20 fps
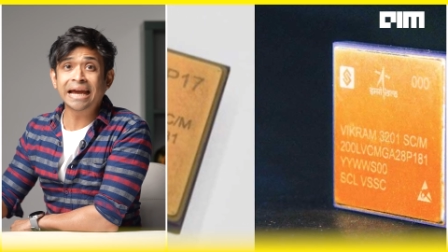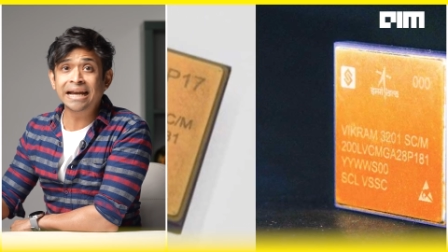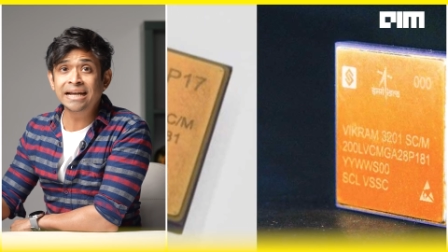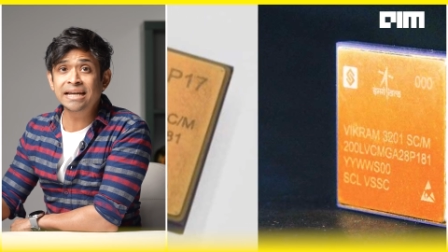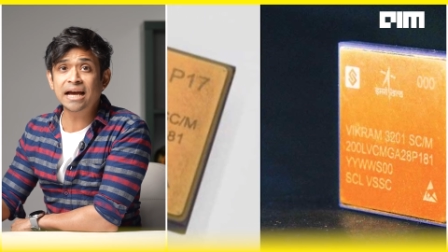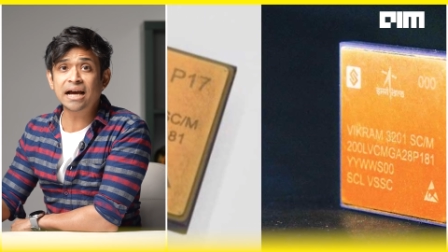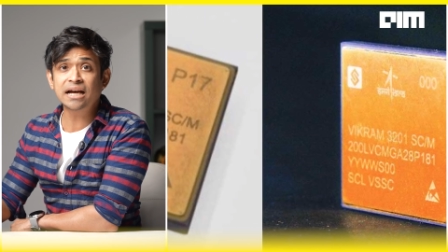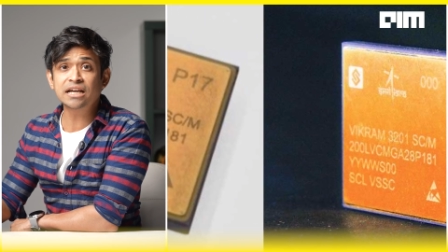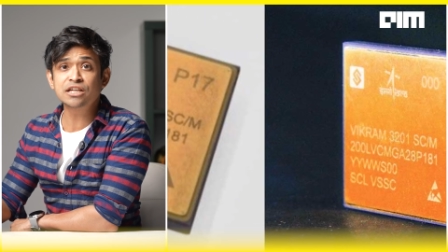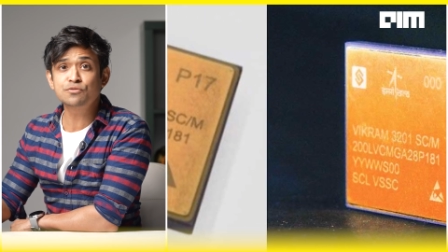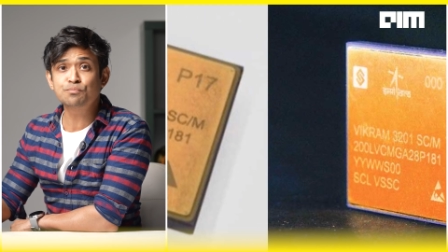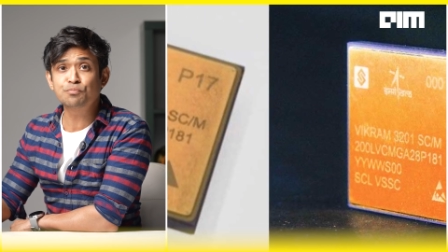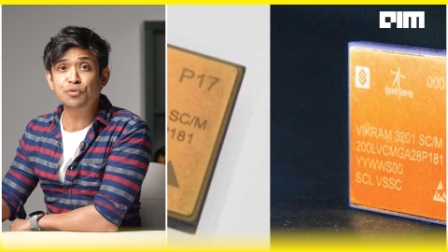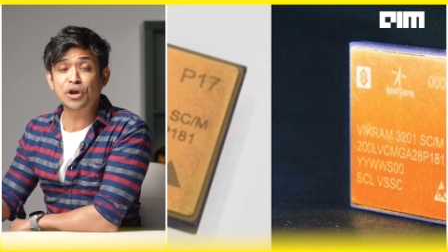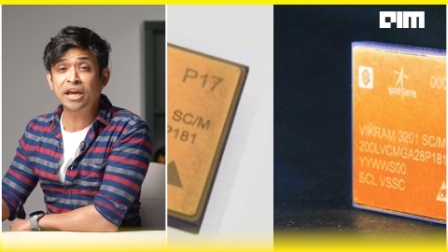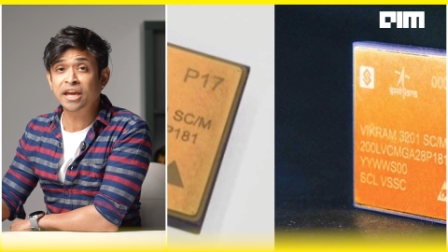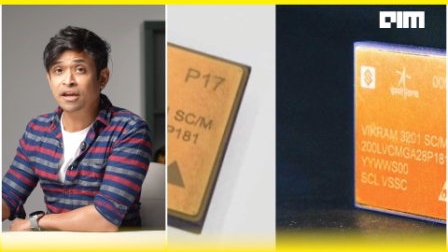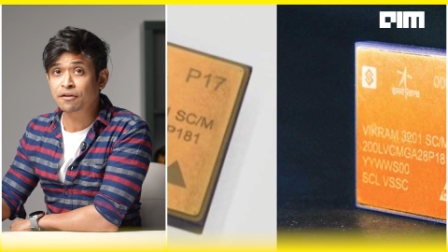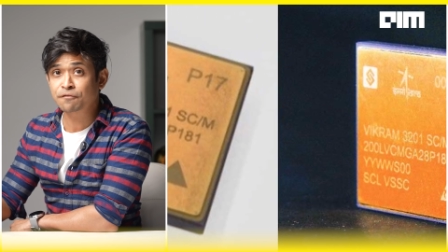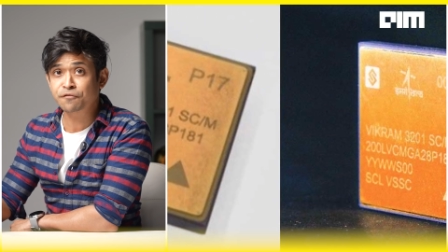India is
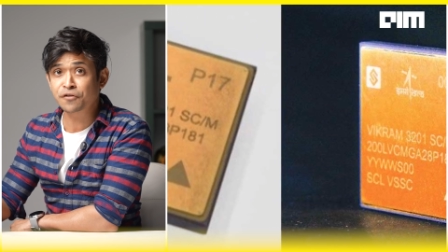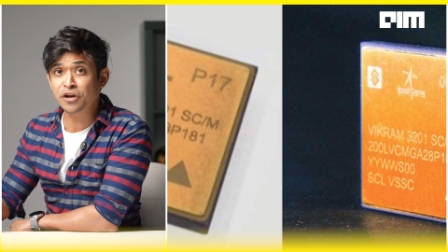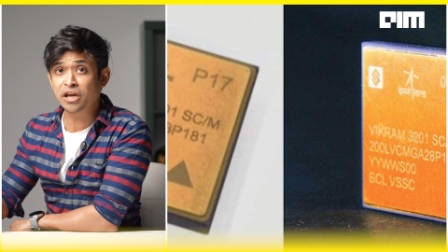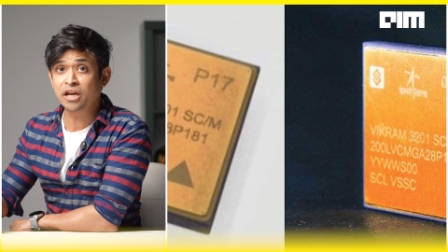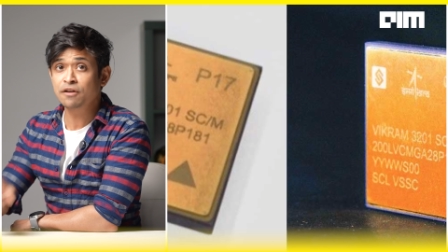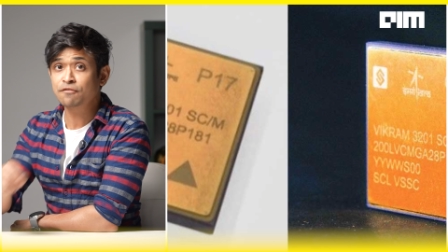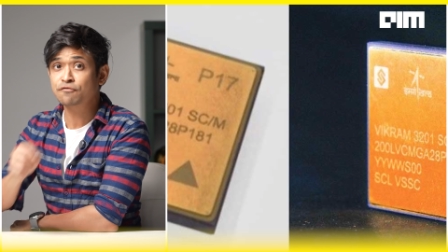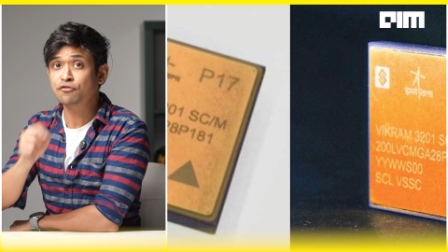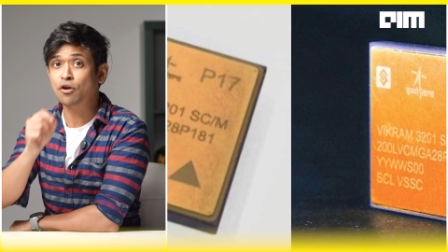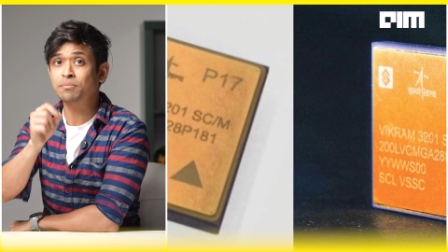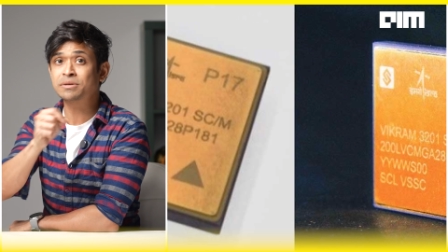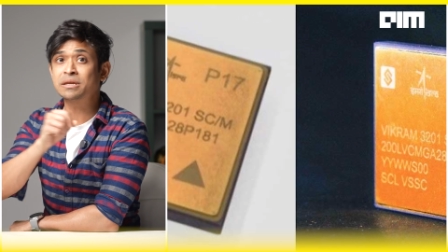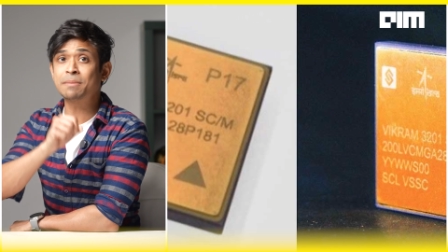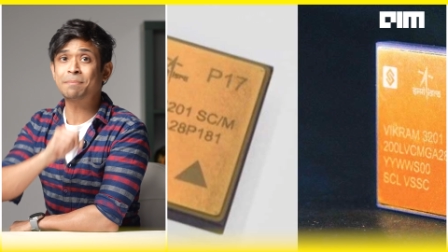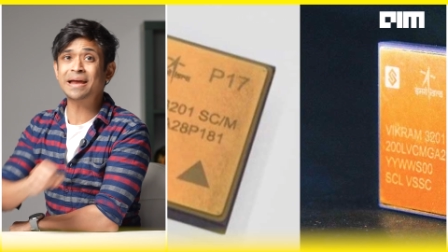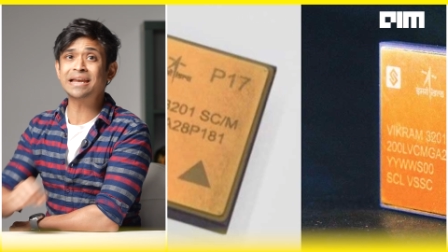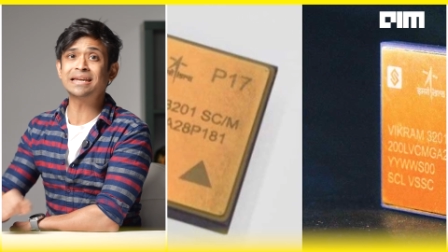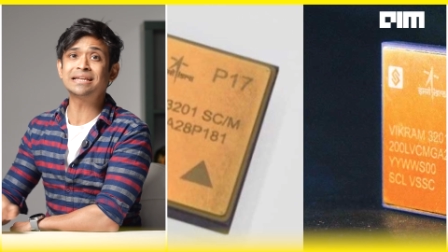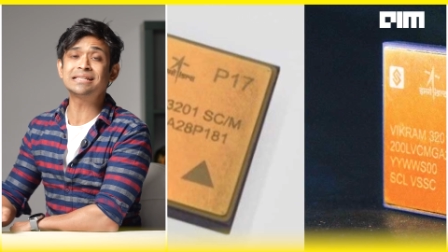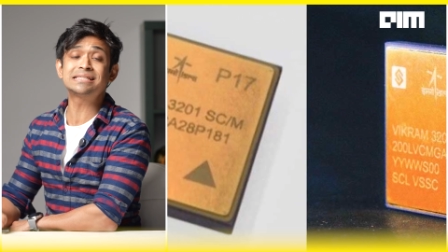breaking free from
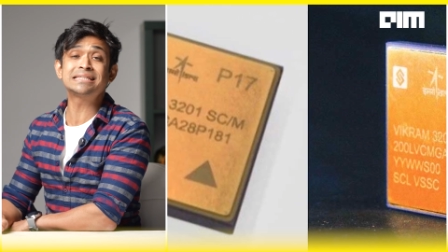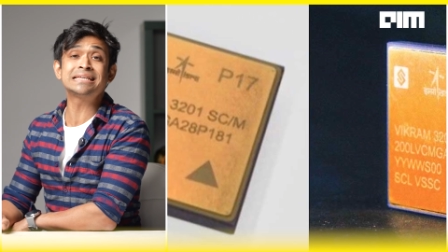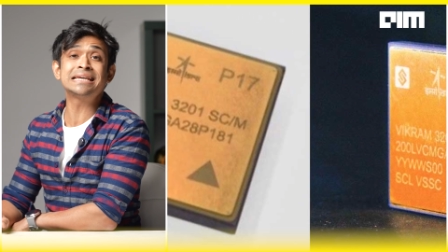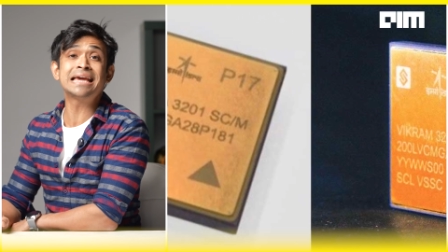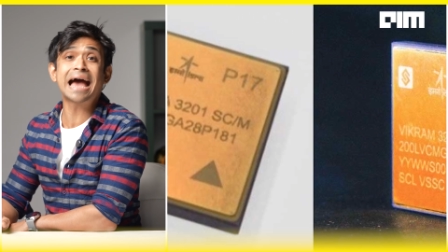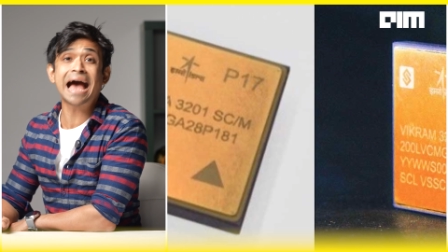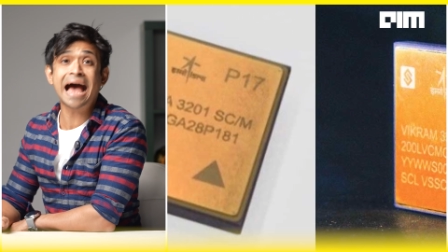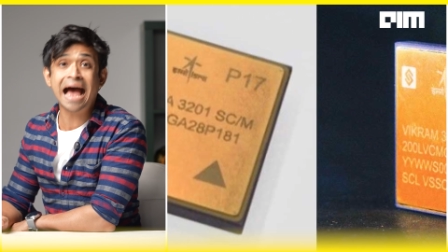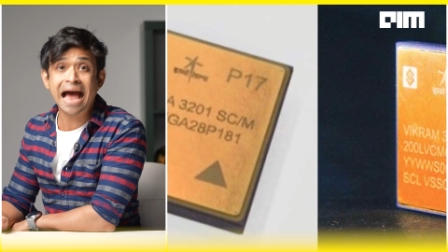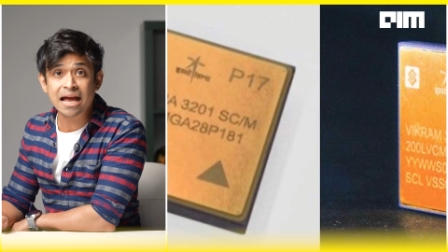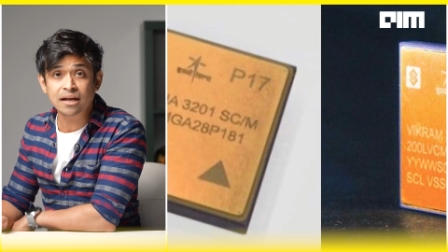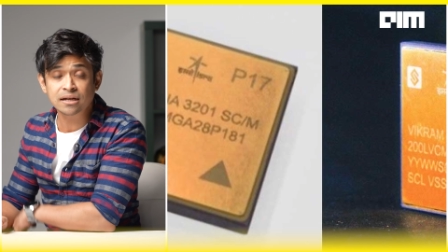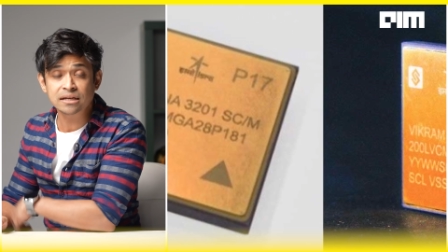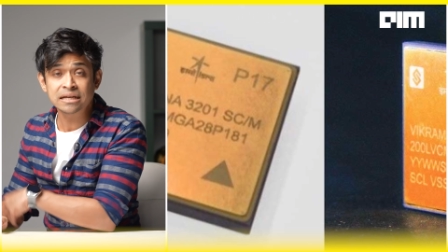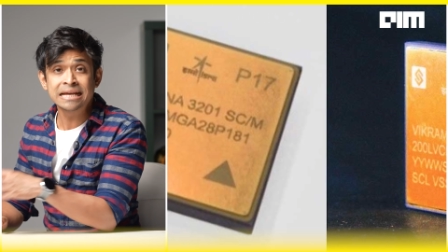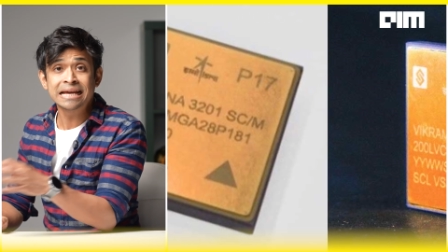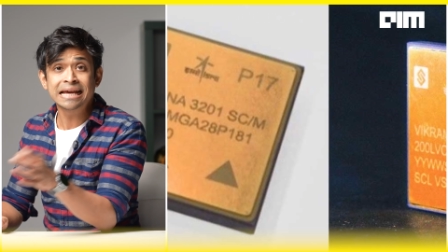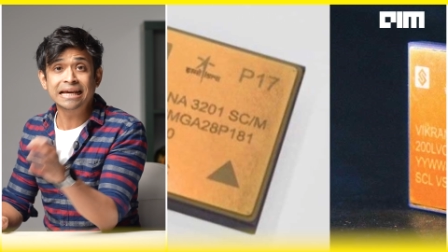dependency and